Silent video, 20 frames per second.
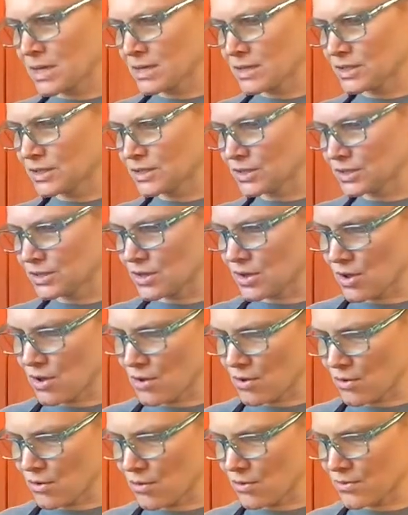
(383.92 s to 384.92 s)

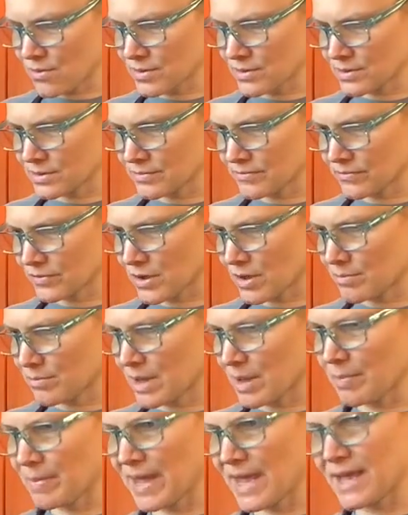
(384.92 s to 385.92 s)
So, got
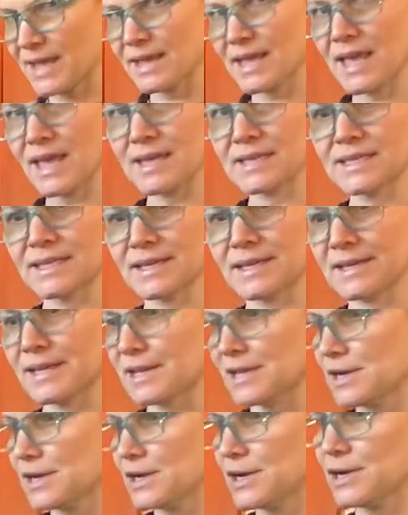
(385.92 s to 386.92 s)
my pancakes in
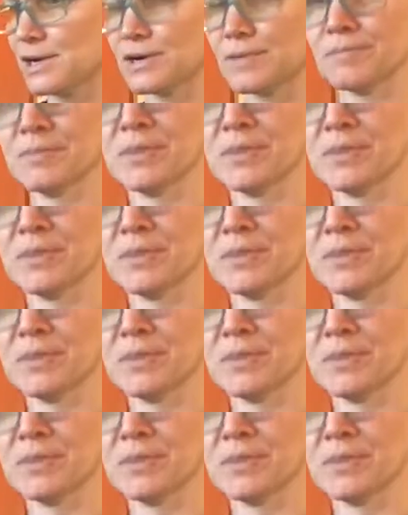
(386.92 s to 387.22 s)
here.